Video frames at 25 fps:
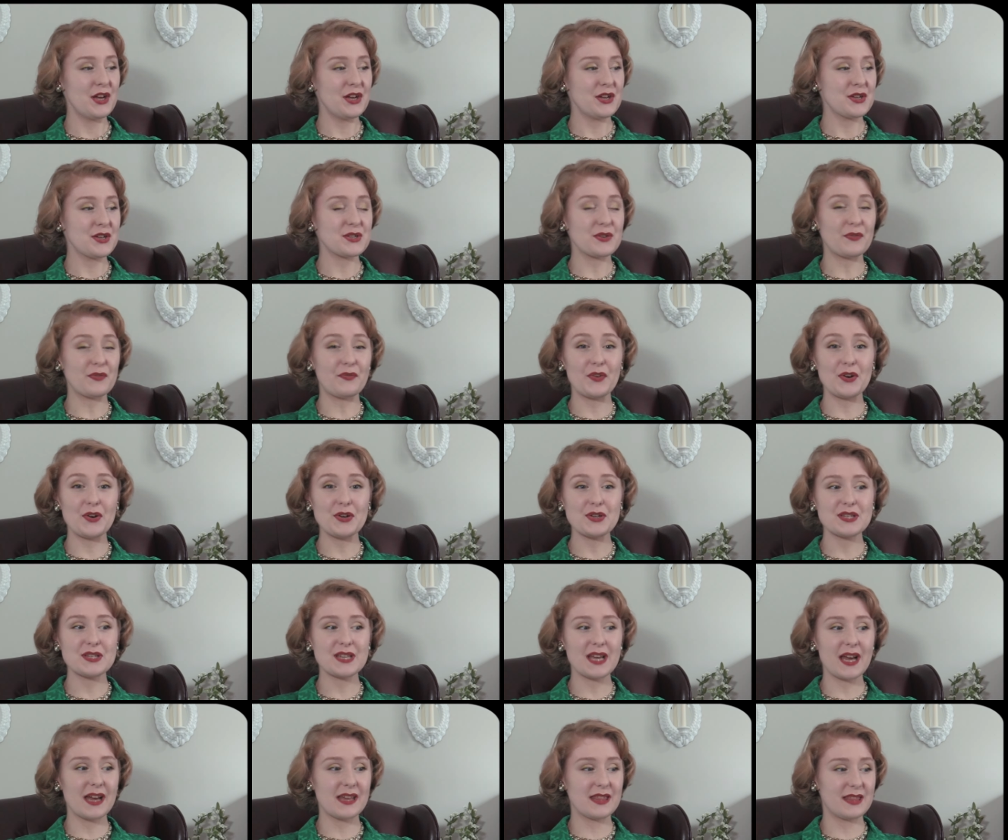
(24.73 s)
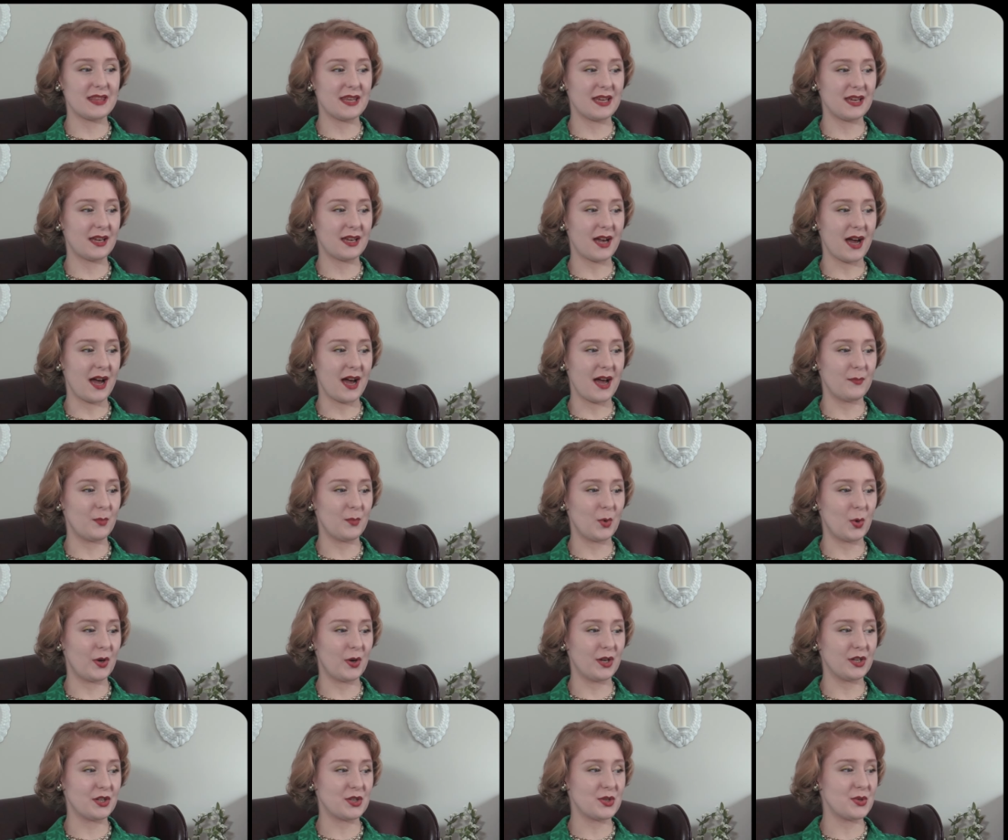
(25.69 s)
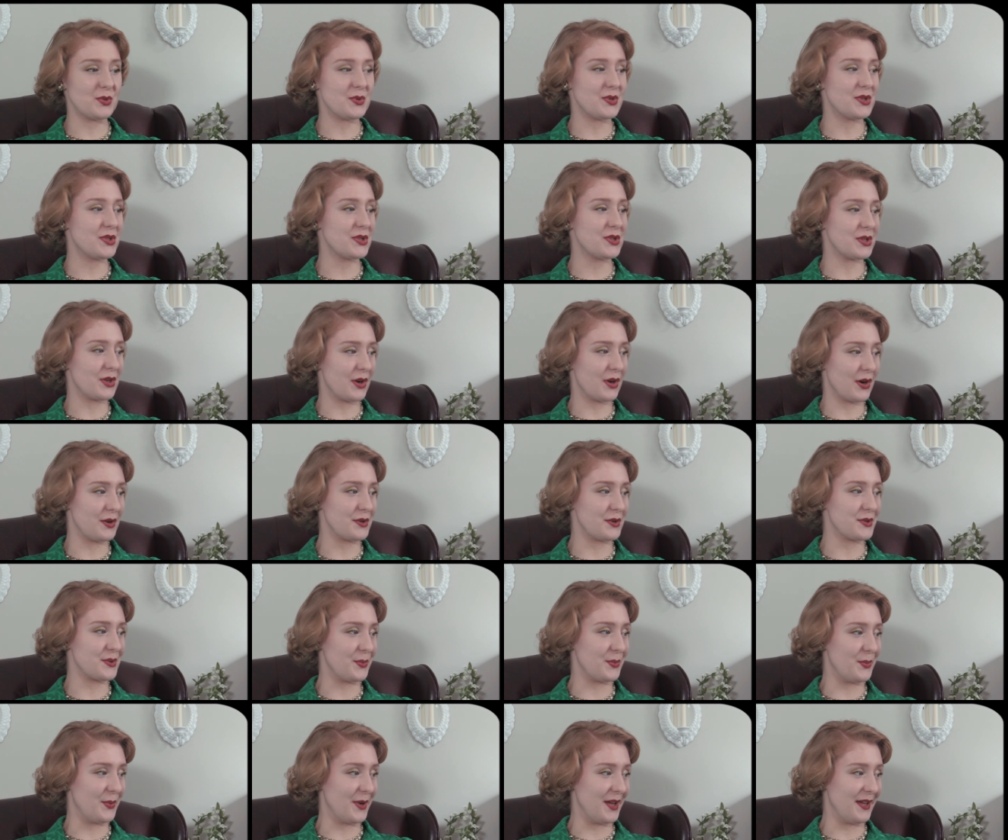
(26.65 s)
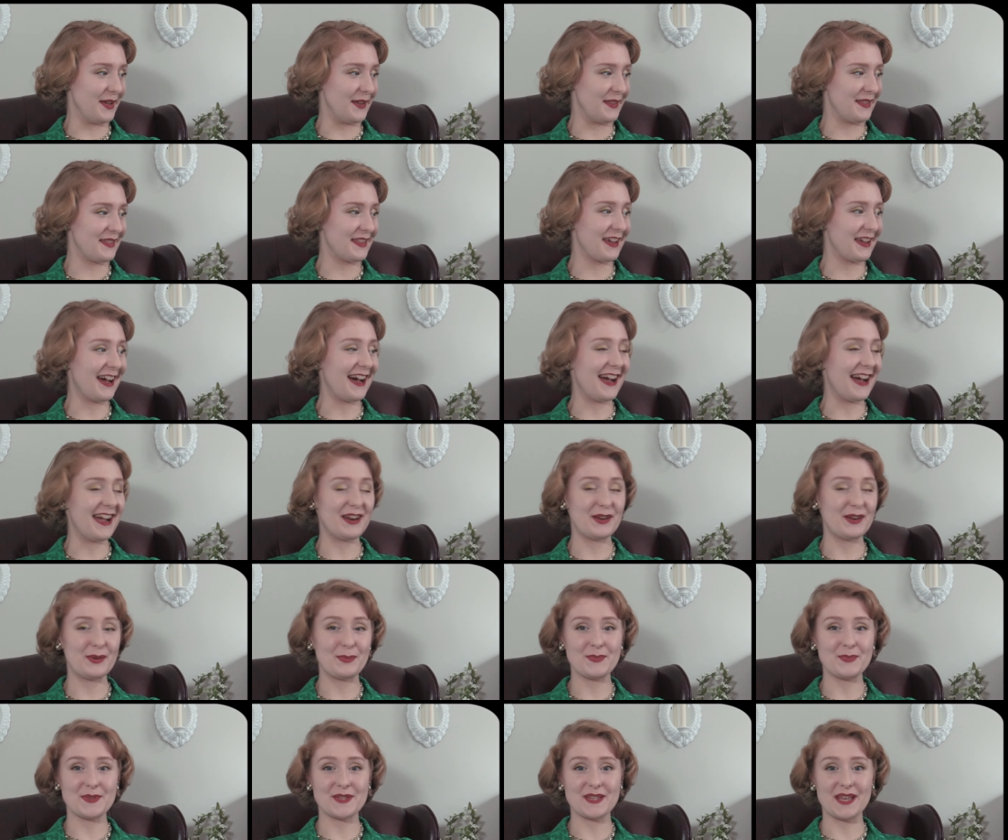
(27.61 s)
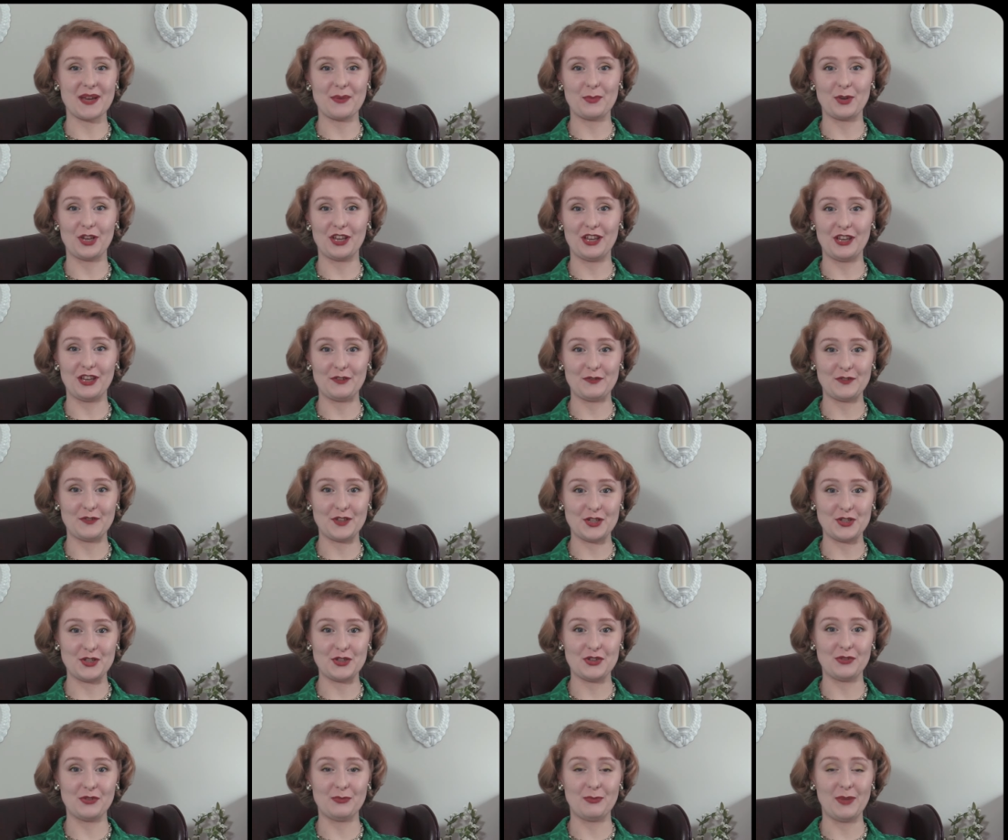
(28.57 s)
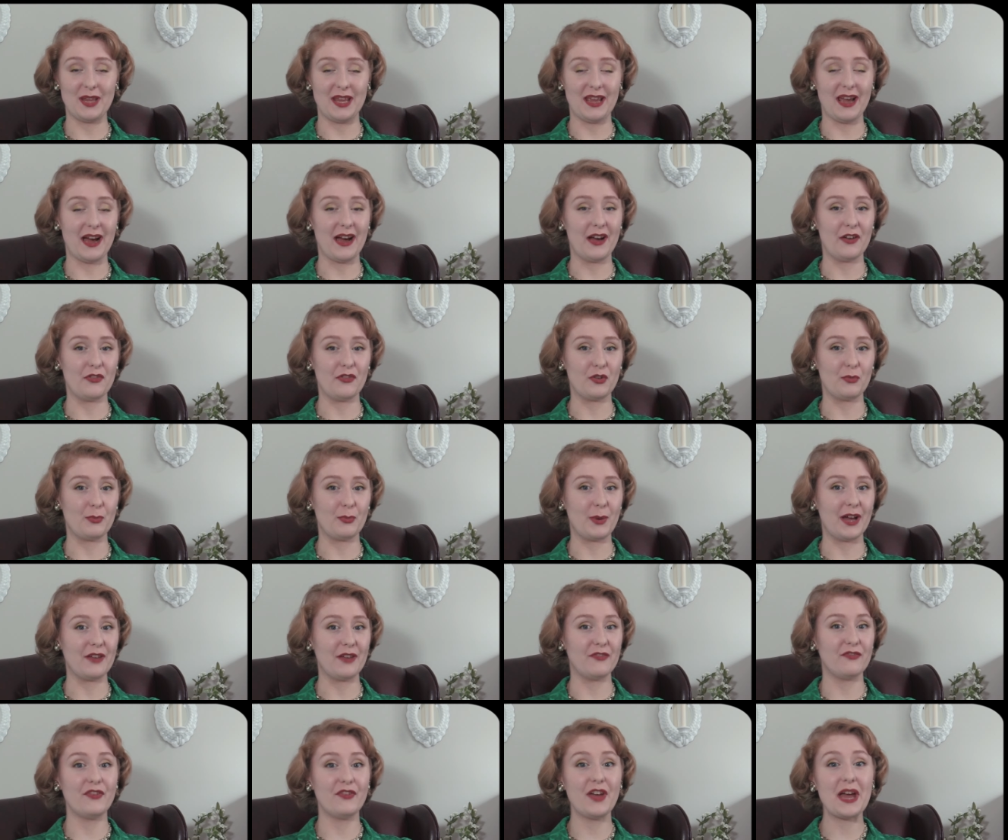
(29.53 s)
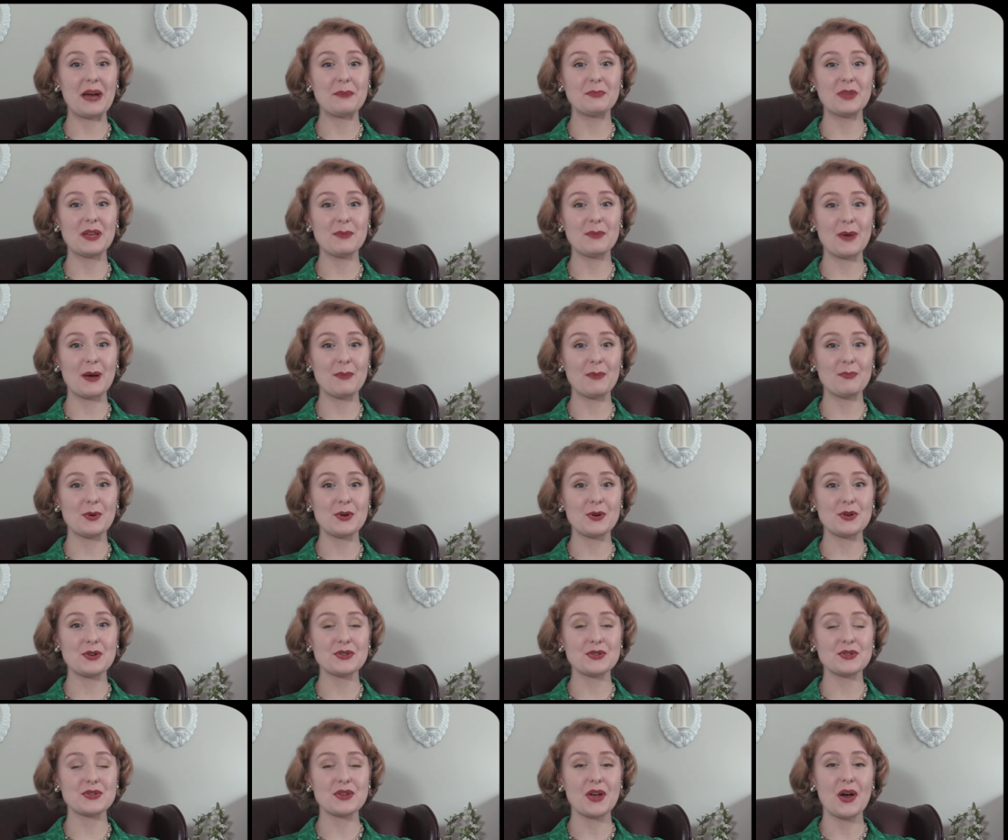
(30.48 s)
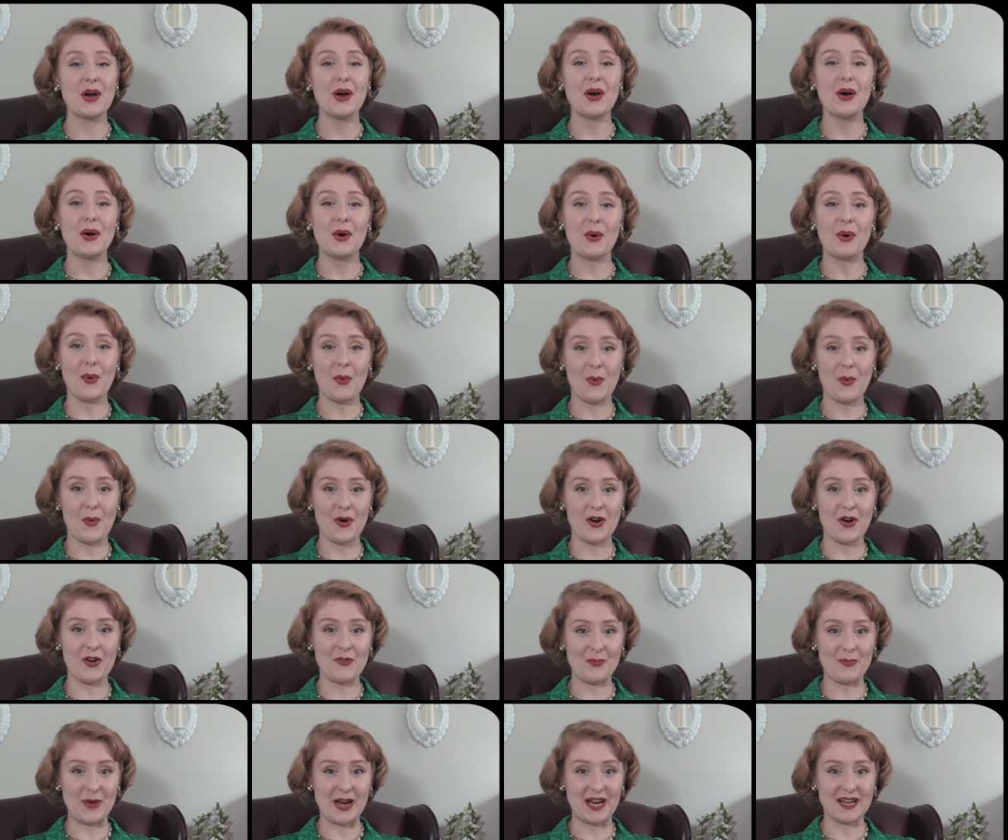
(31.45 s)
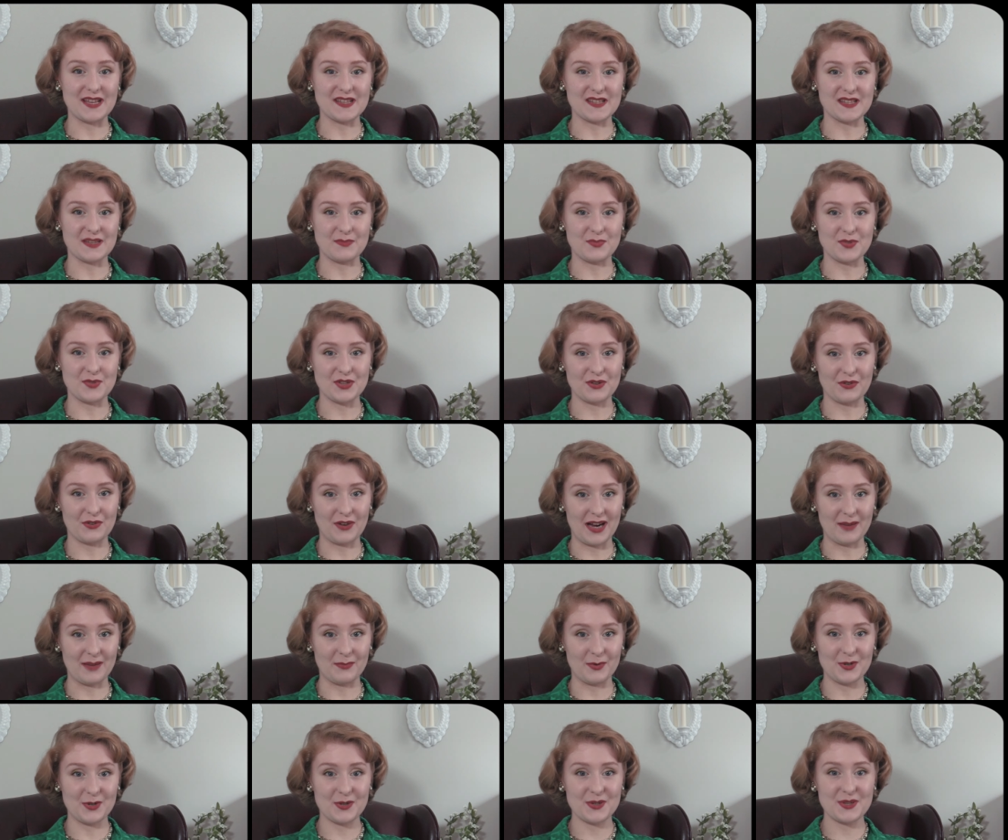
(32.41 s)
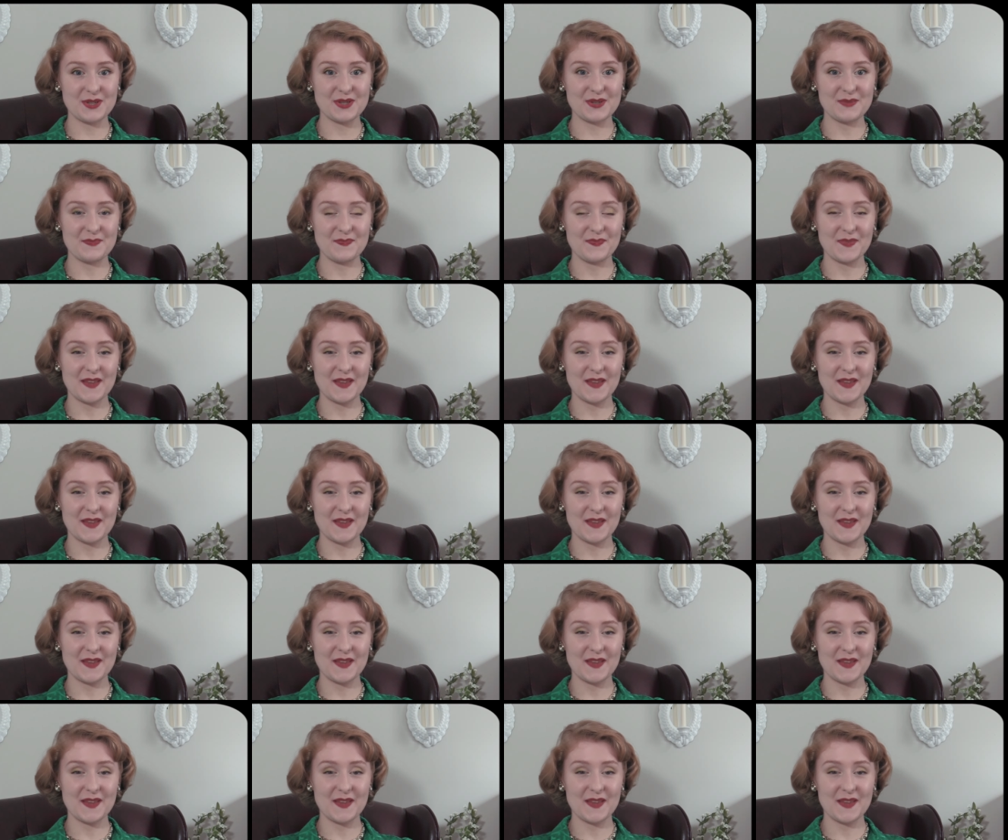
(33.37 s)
So first, I think I'm going to start with items that were gifted to me either by family members or by subscribers.